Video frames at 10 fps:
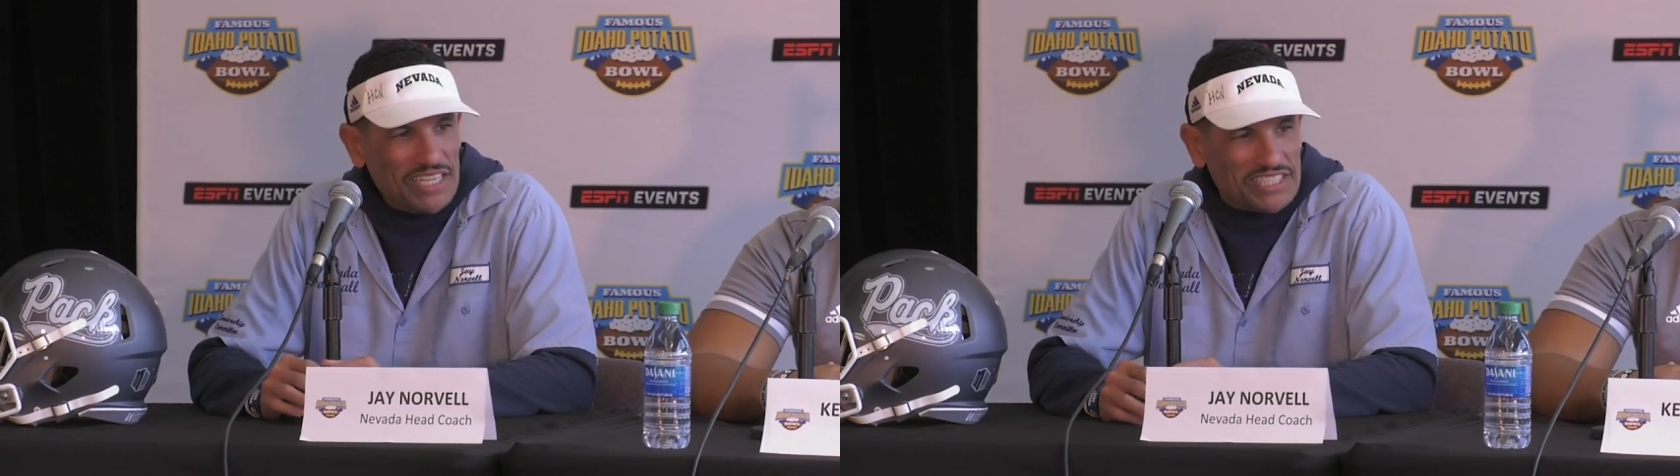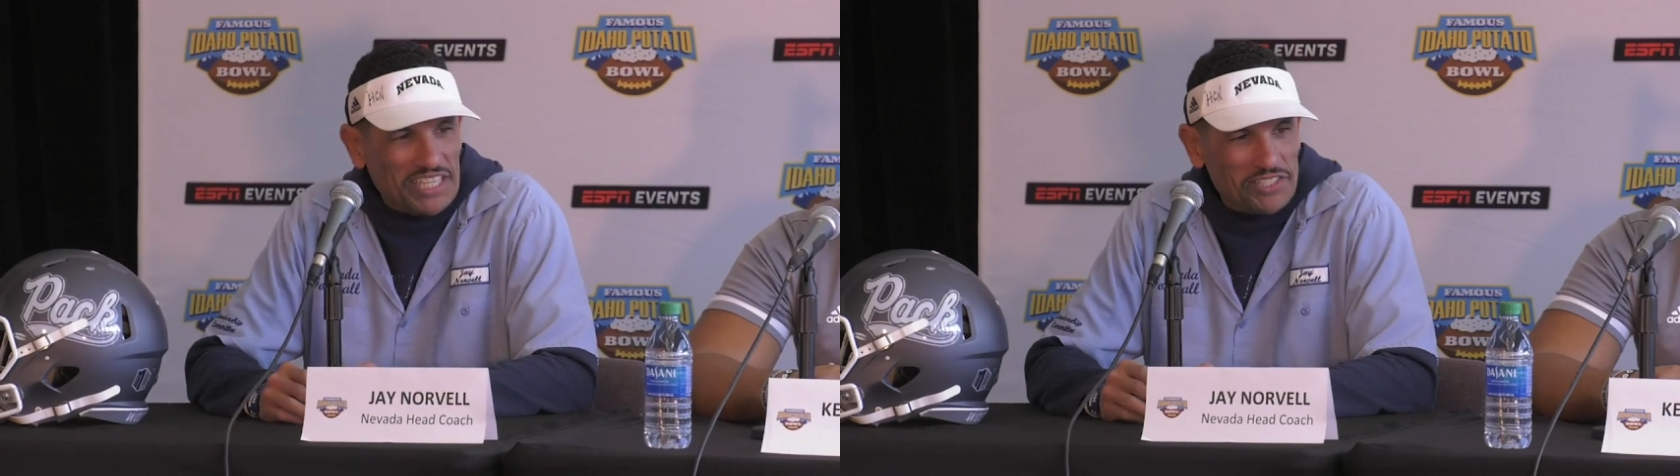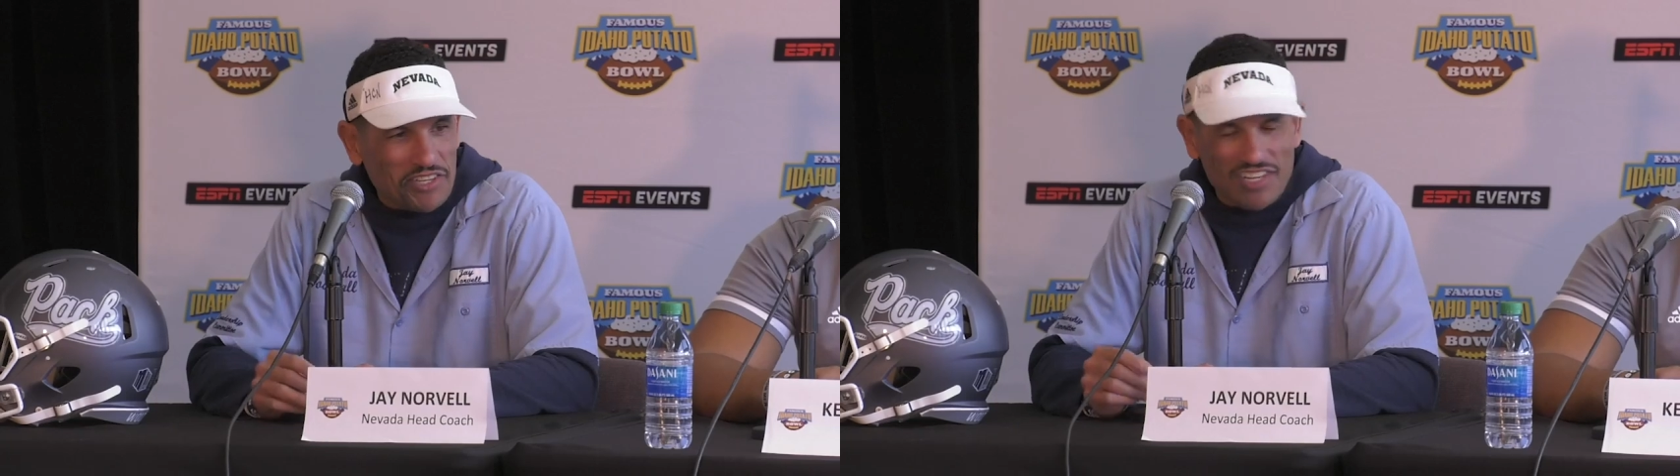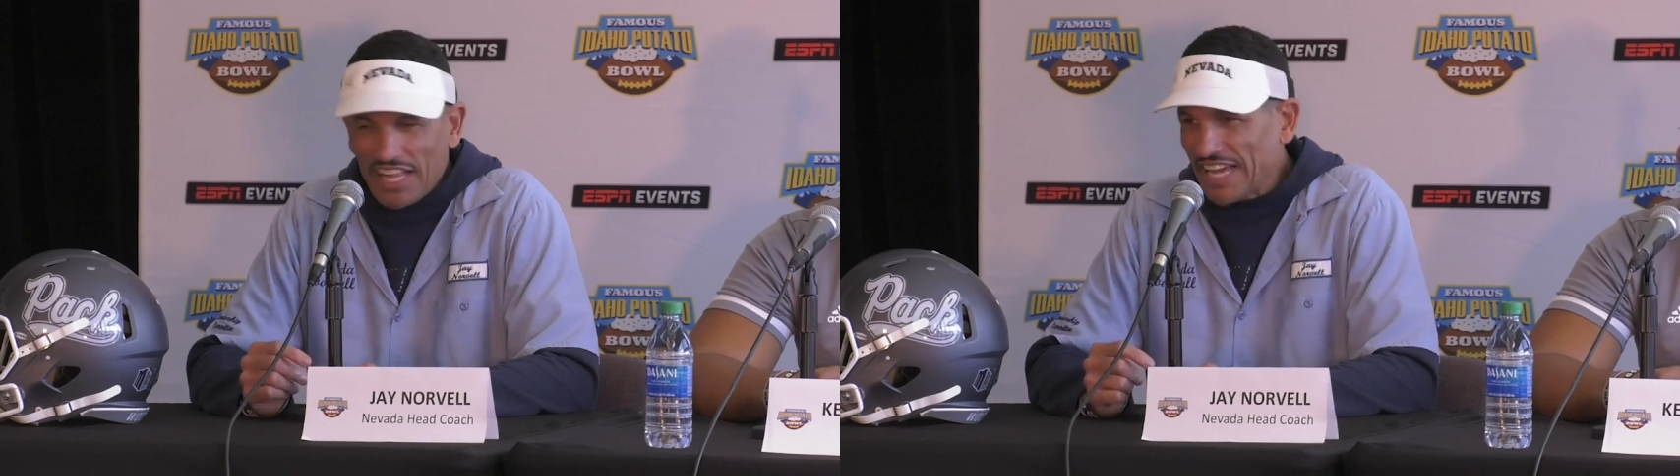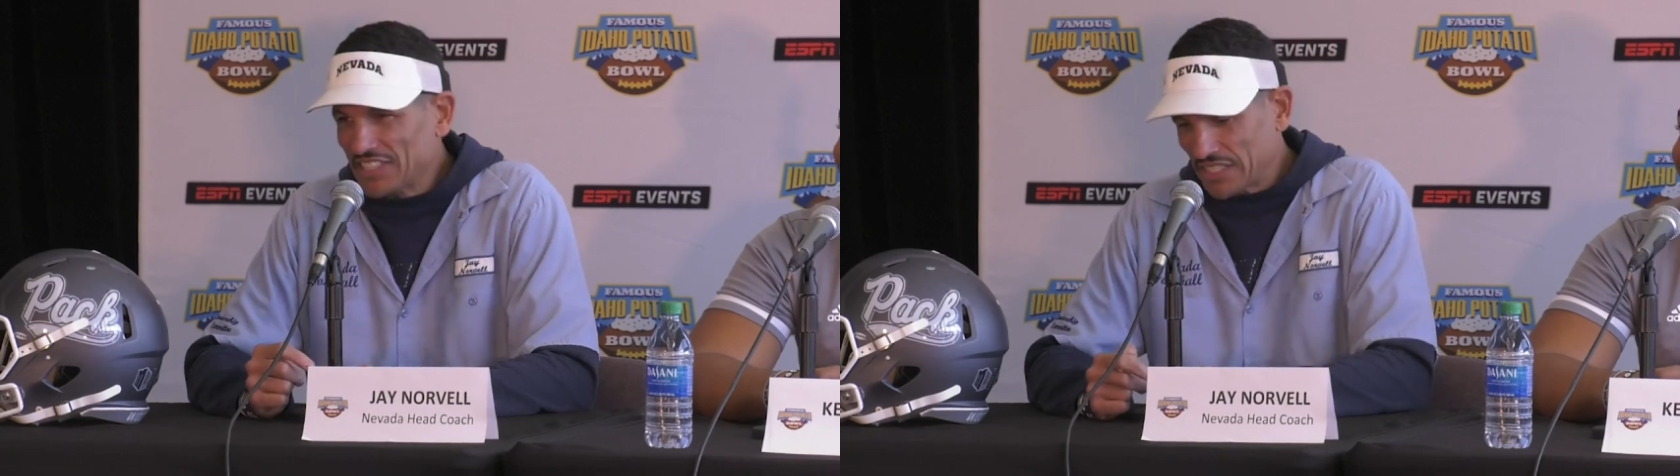senior
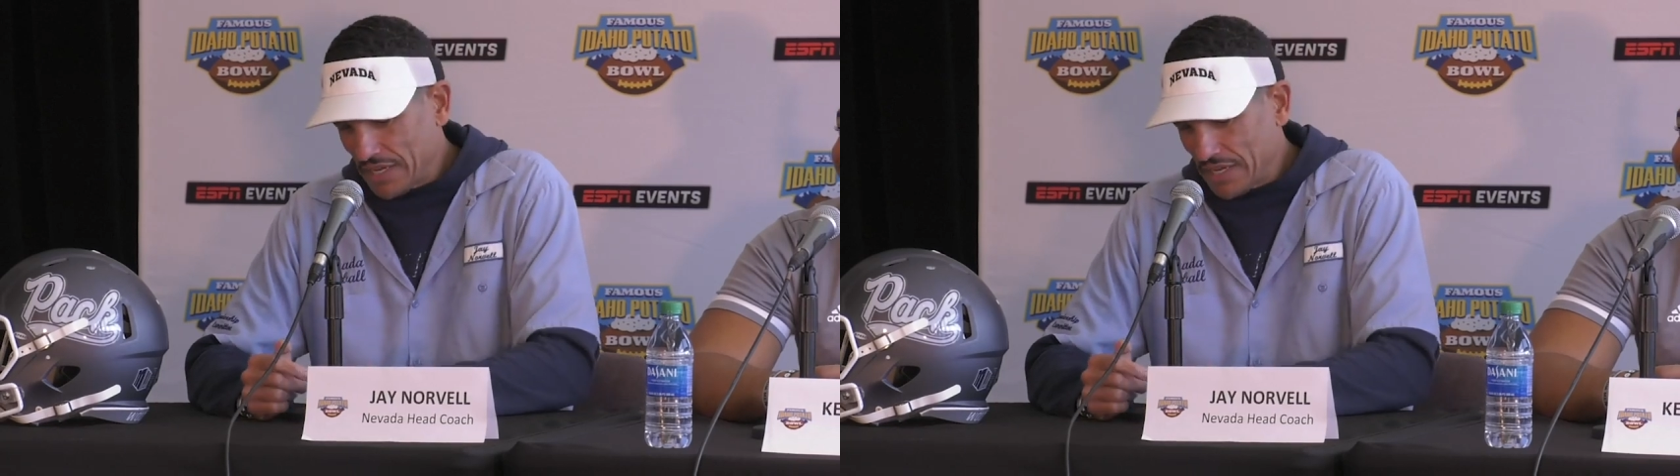class.